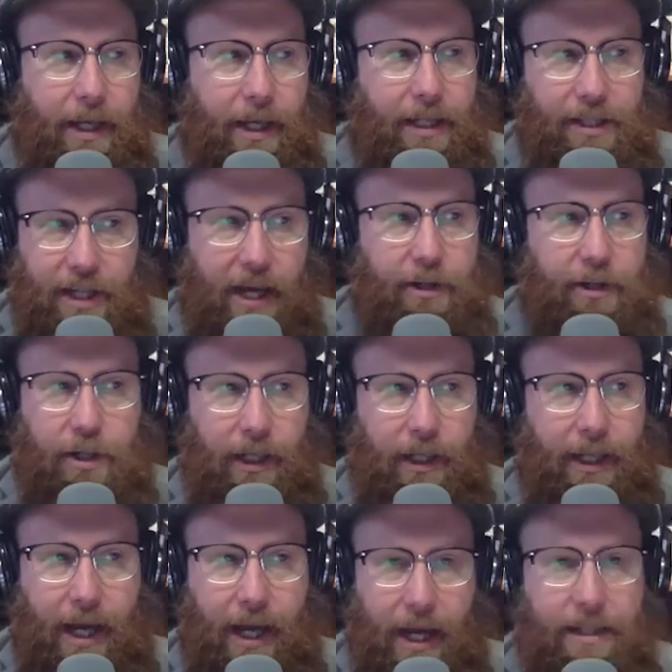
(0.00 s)

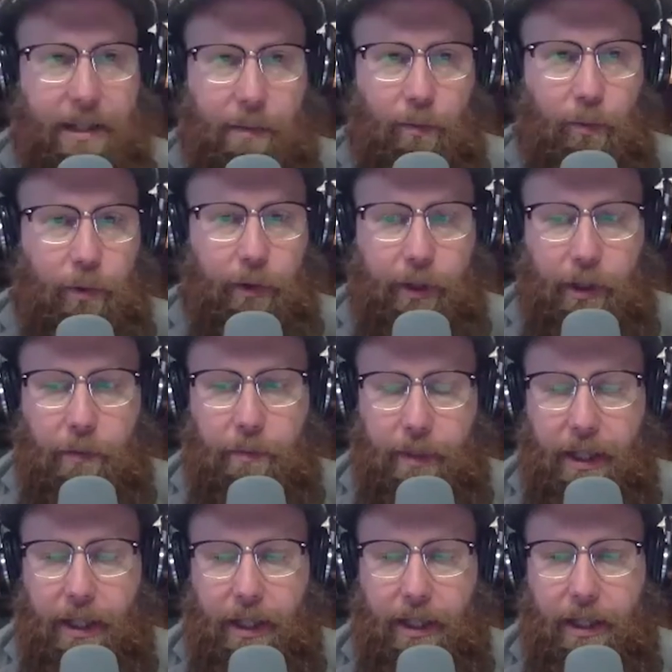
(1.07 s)
intentionally ask them, will you
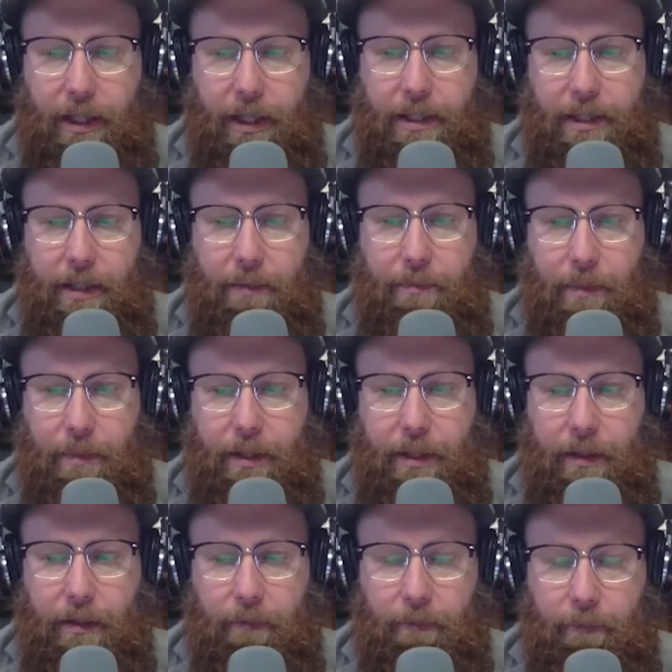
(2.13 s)
be in a deep
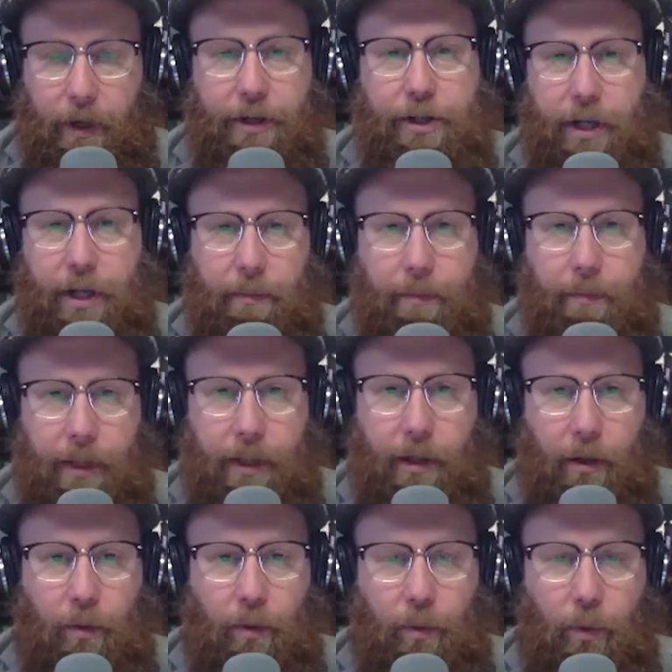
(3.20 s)
friendship,
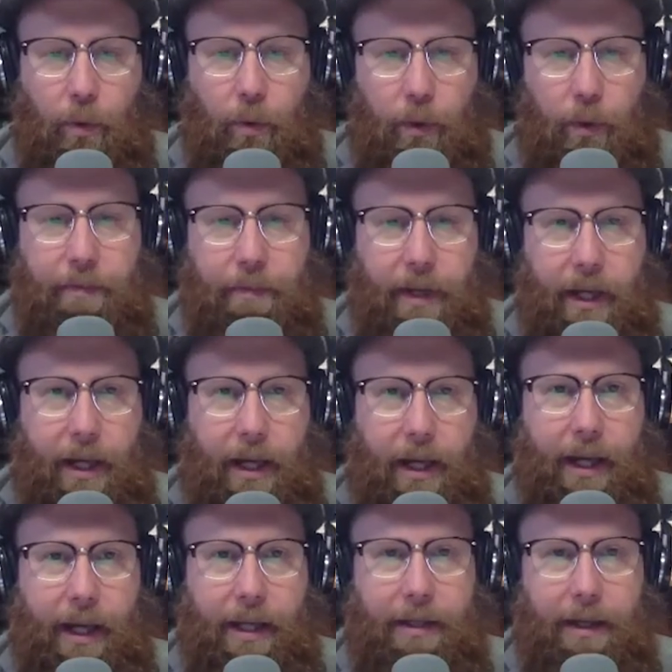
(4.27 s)
with me?
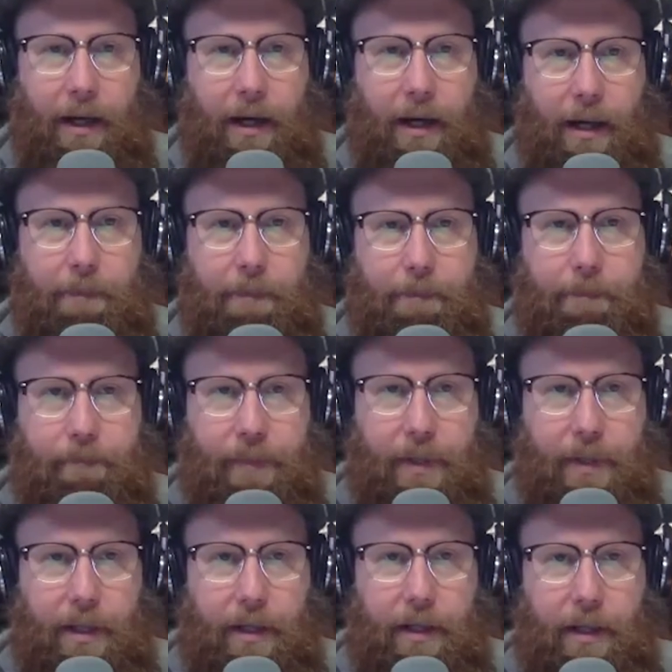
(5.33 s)
And
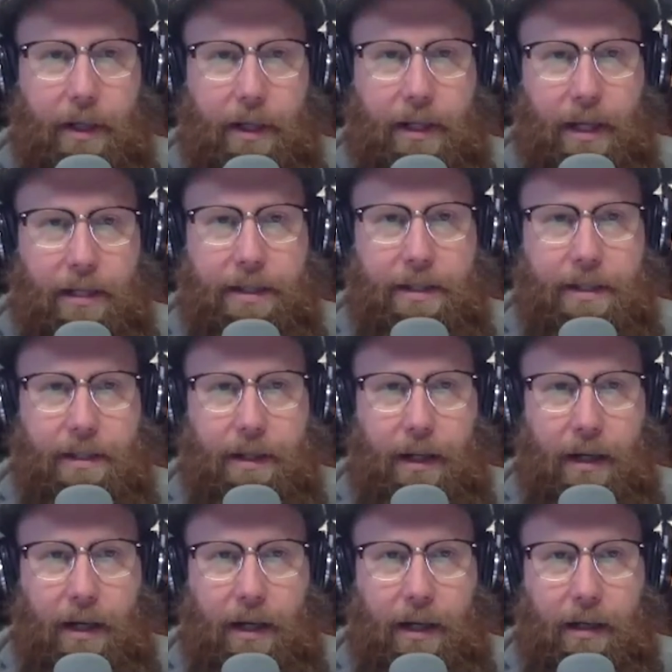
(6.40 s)
that's
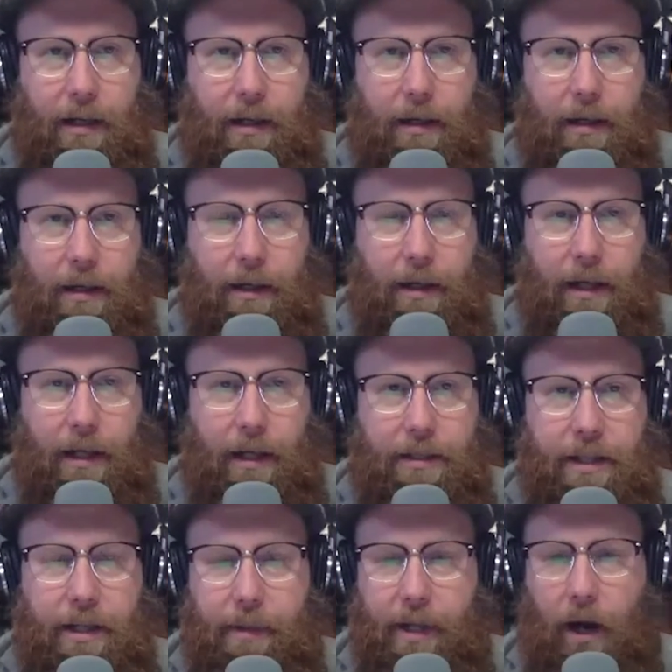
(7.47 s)
it's
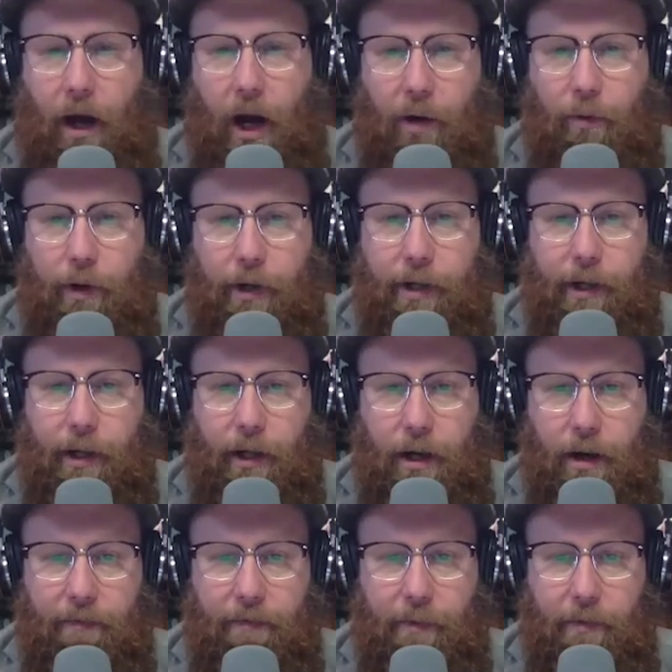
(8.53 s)
going to be awkward and
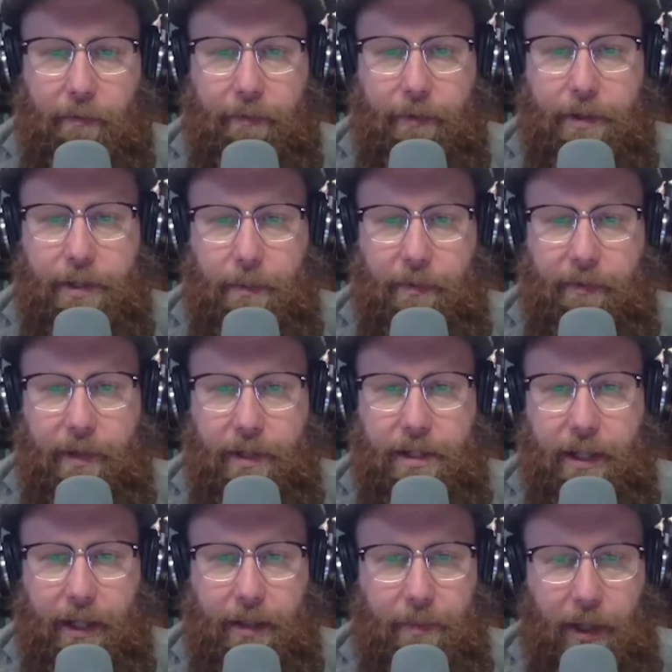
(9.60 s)
uncomfortable for some of
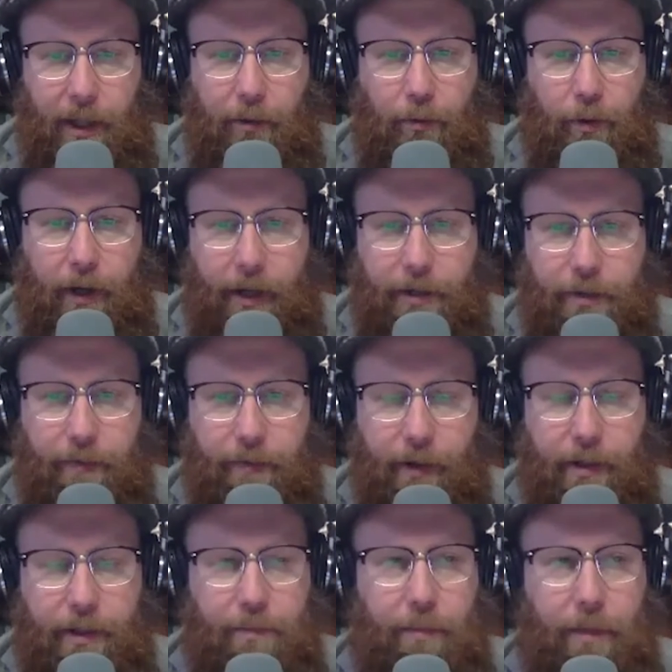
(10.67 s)
us like me who are
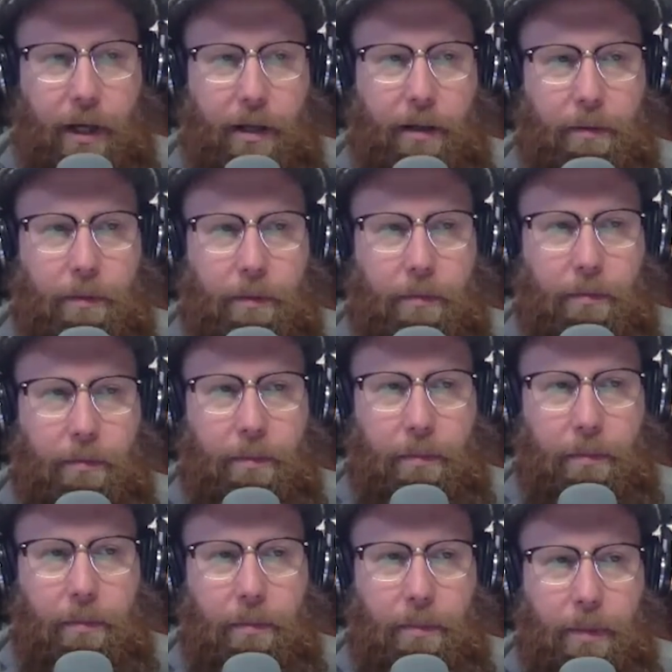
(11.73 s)
introverts, but
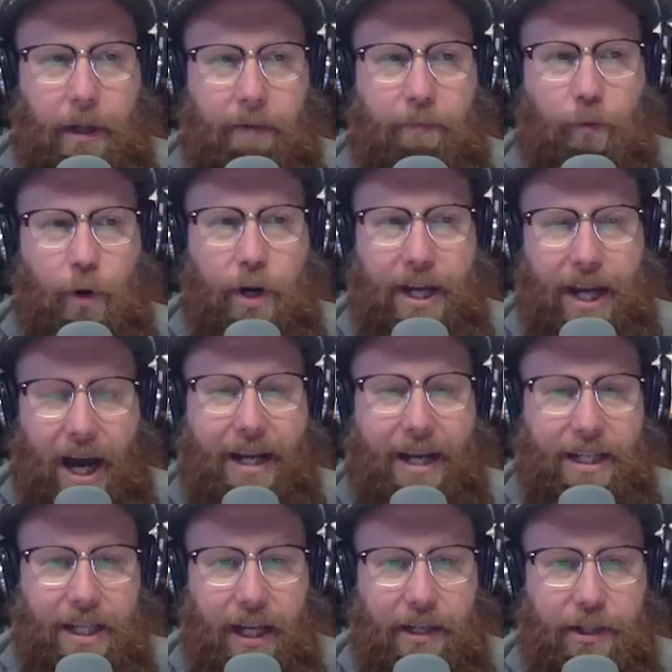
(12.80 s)
if we're not
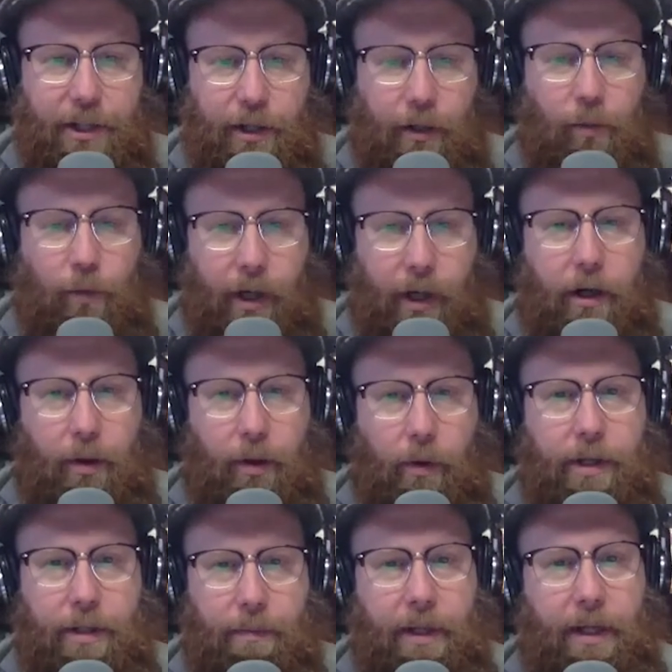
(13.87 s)
intentional, we are
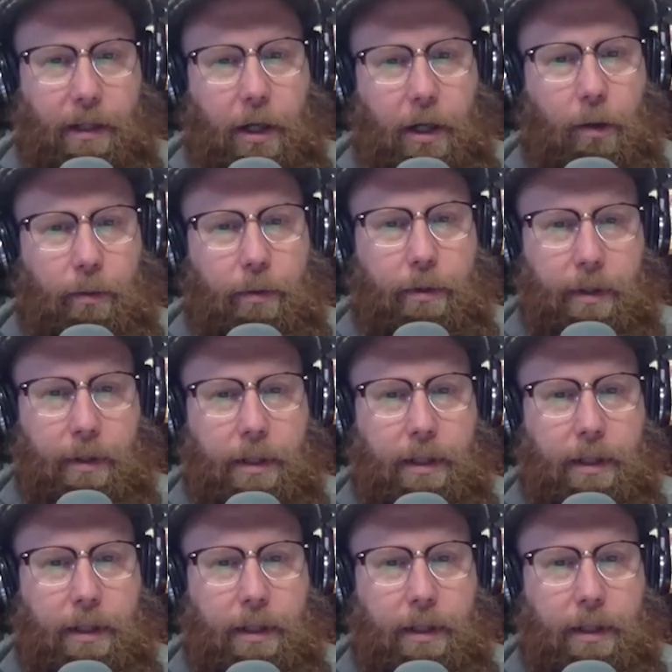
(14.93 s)
going to be alone.